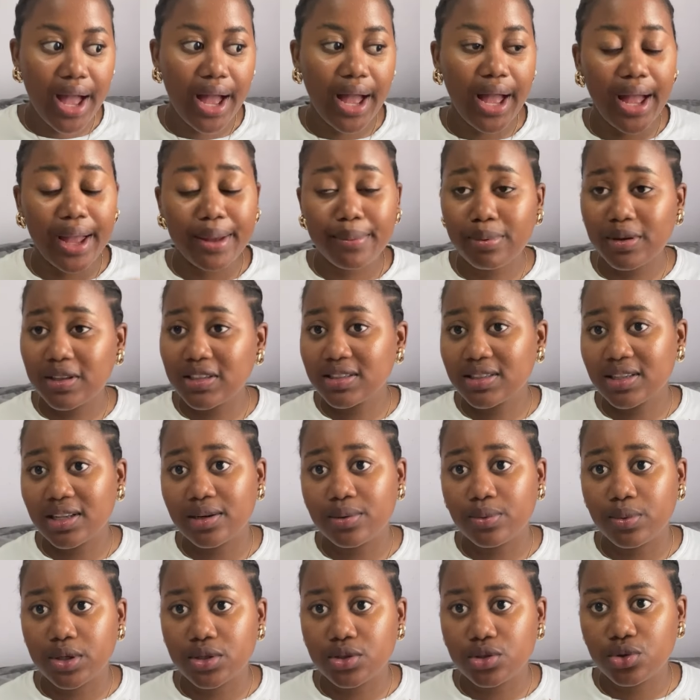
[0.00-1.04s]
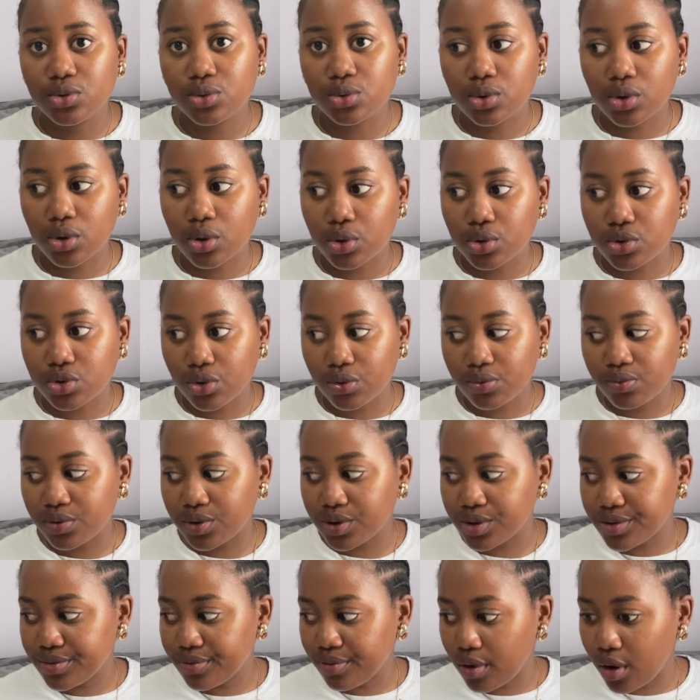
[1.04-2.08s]
I personally want to close off
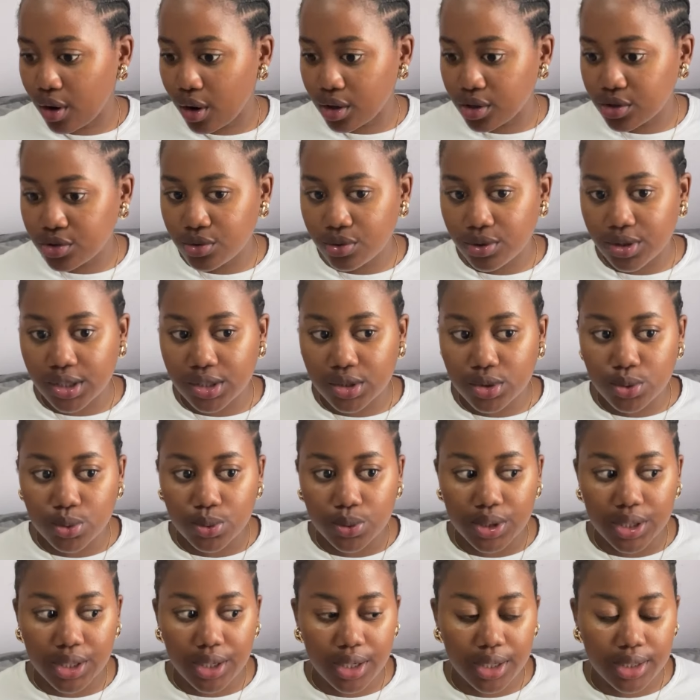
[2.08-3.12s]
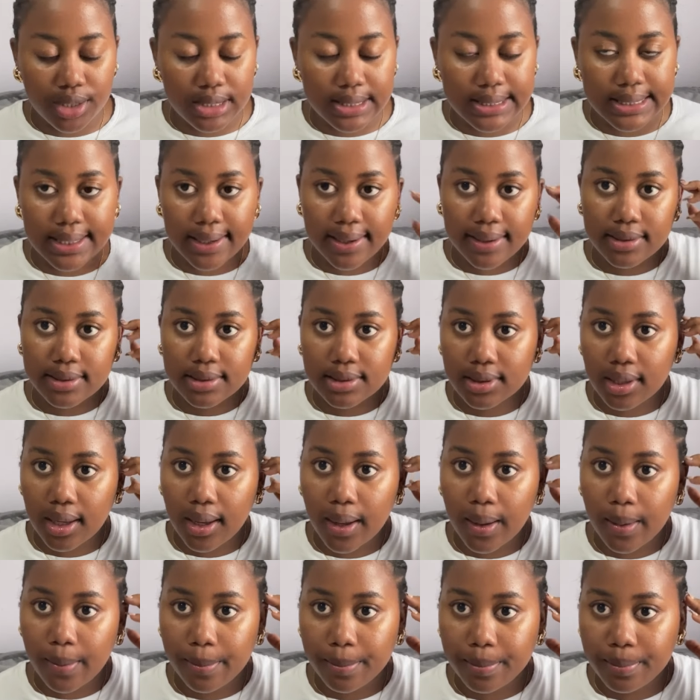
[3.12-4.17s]
this vlog so that we can start
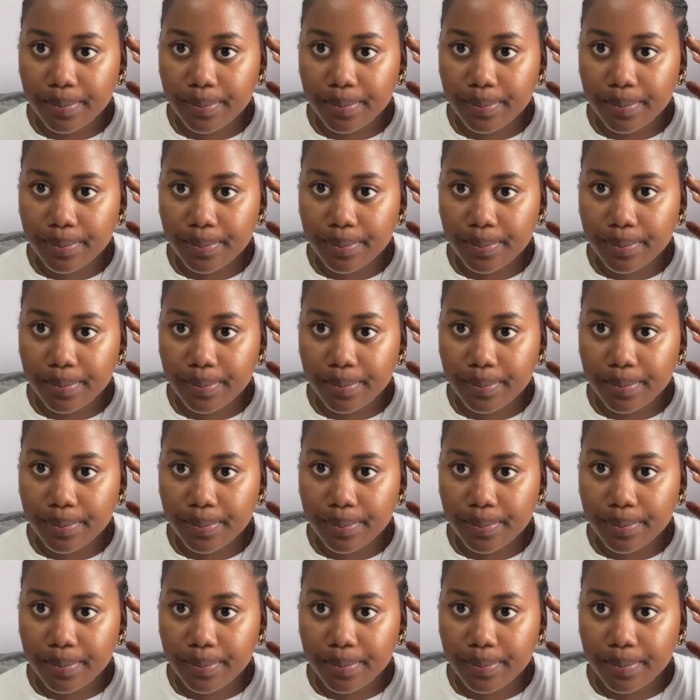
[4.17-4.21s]
a